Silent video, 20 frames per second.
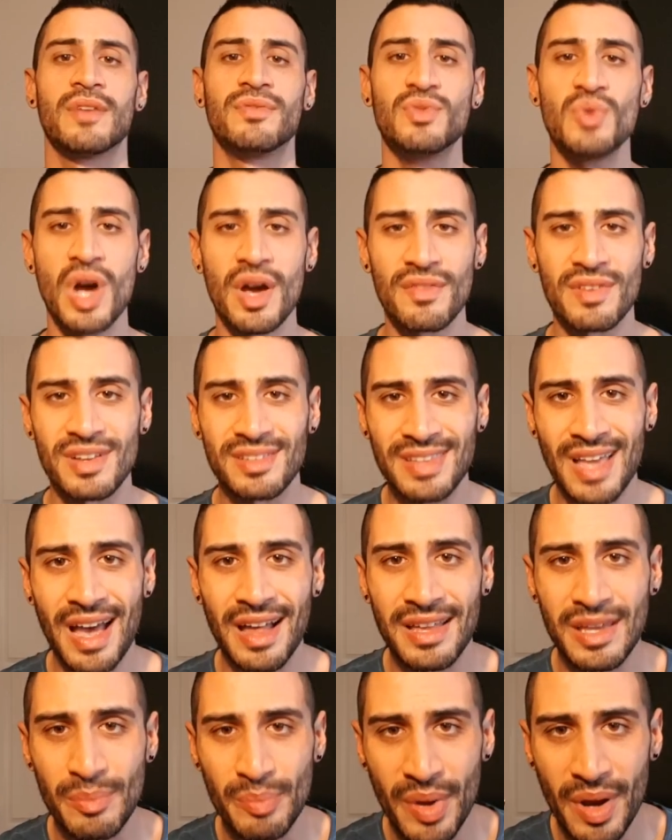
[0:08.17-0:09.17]
If you have an
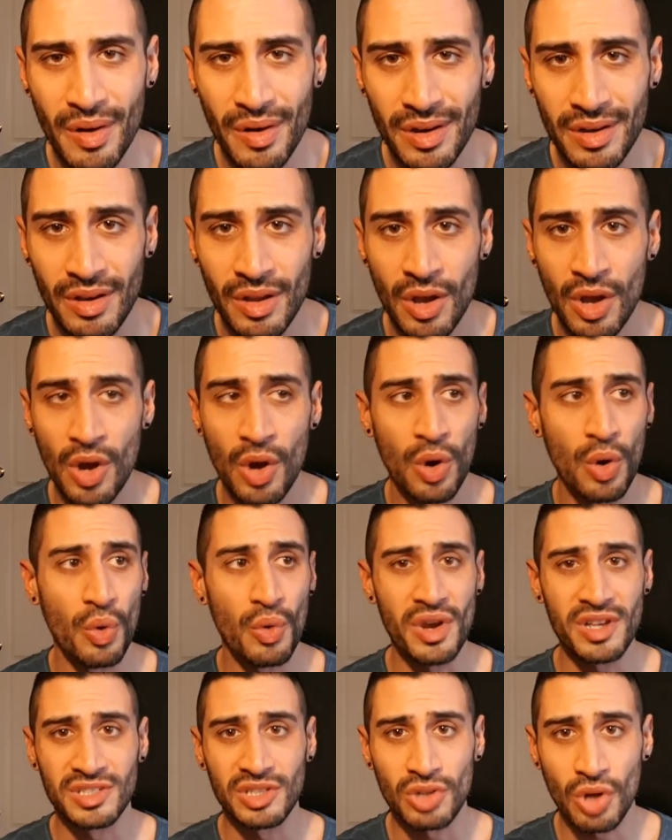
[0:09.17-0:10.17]
Italian parent
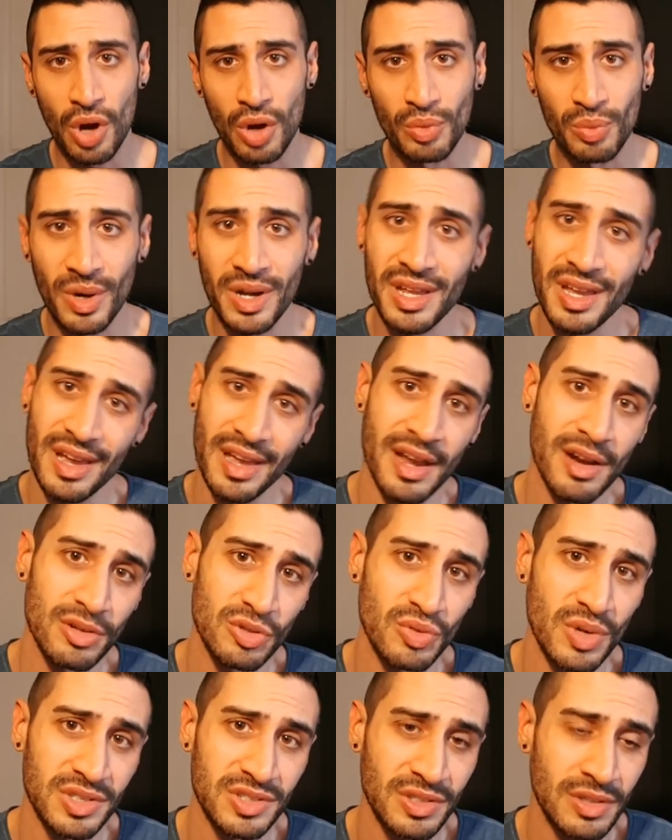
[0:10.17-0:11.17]
who isn't already a
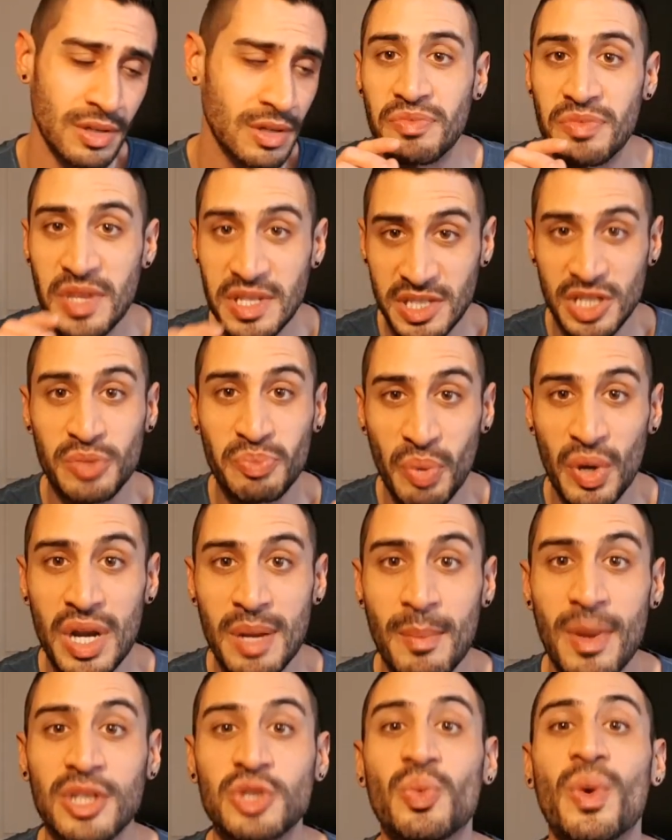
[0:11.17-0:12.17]
hairdresser, this is
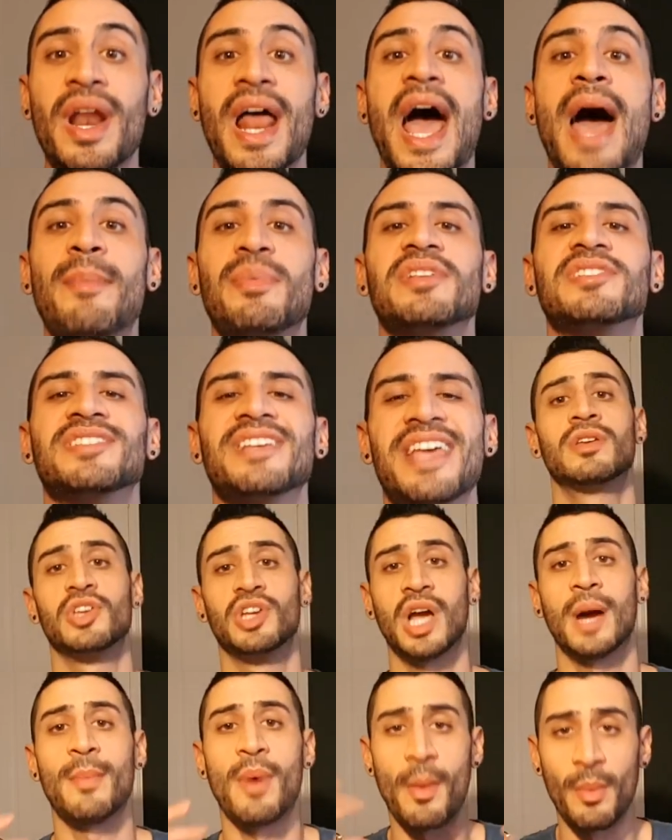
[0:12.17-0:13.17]
pretty much what happens.
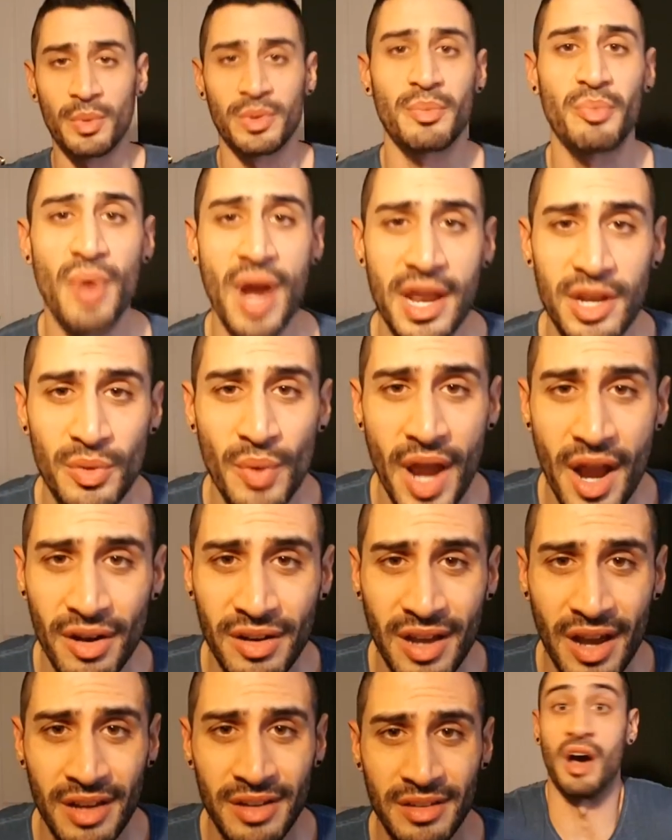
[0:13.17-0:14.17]
You come home with a brand new
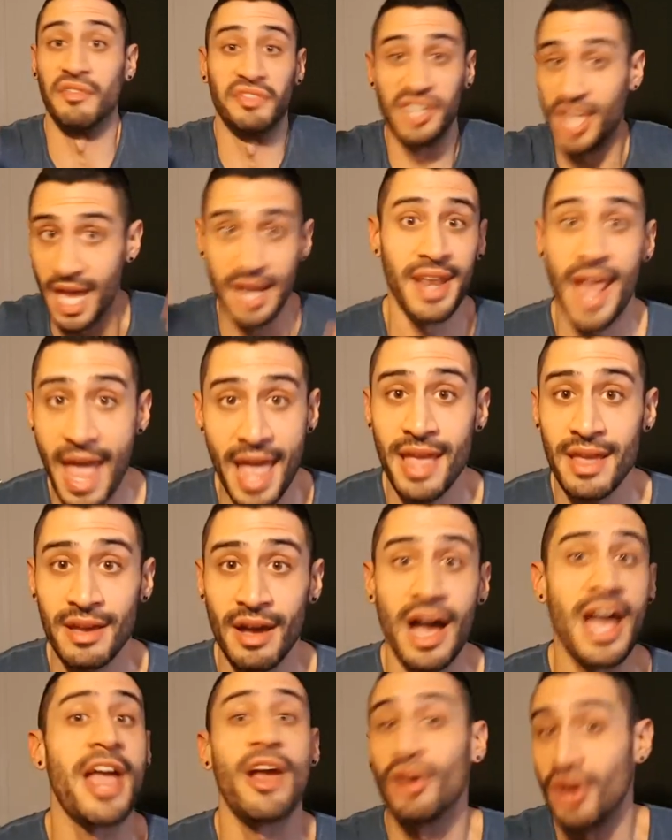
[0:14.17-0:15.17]
haircut of
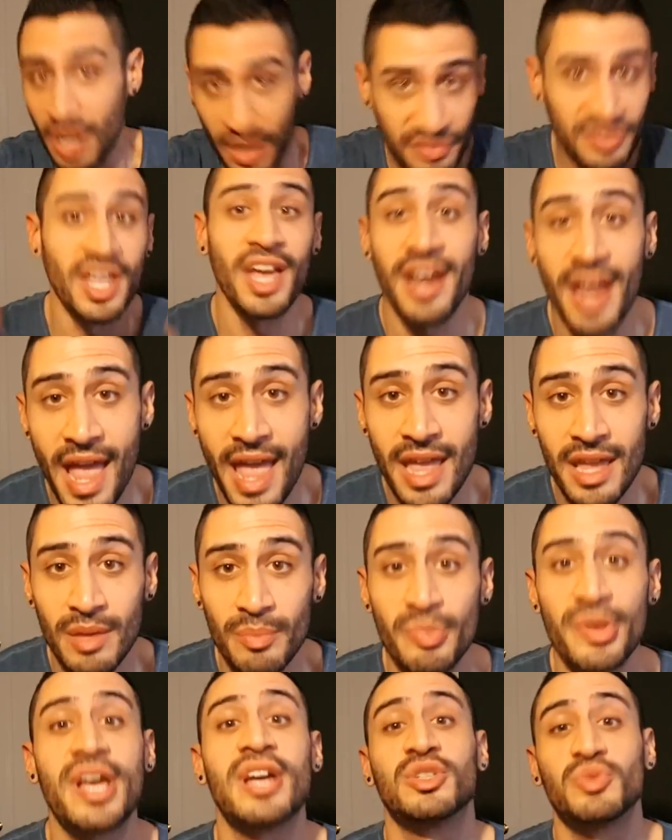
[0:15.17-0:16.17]
today, a haircut of
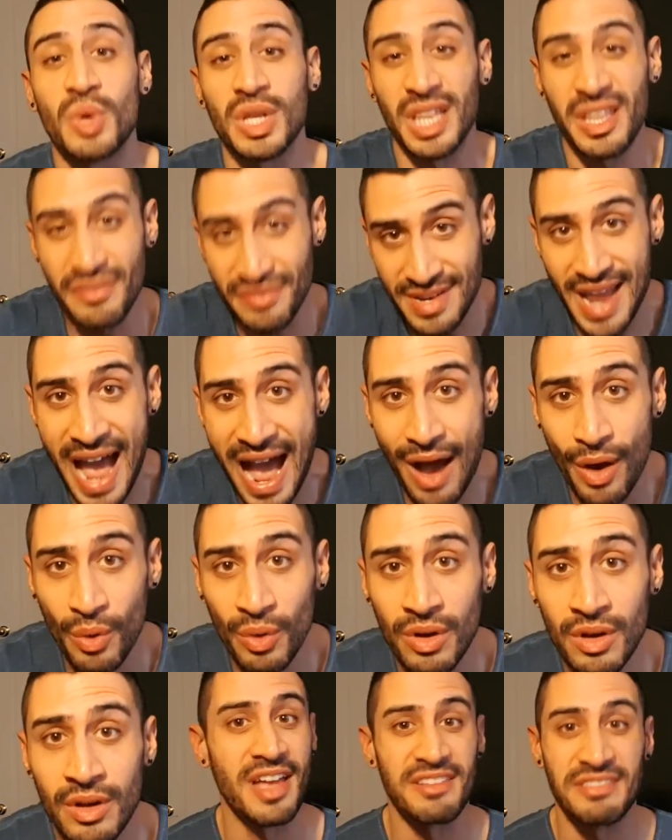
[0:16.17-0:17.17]
today, because we live
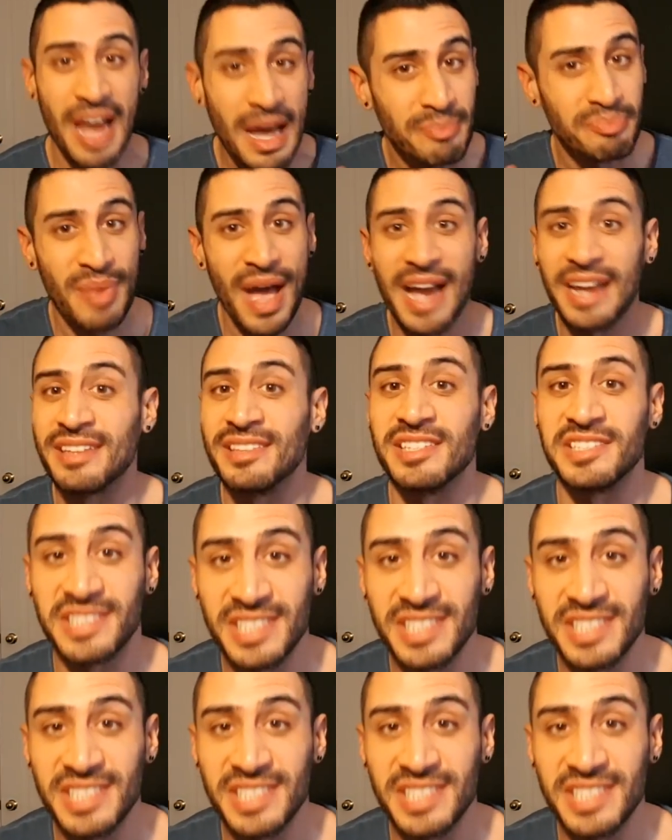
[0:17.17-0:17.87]
now and not back in the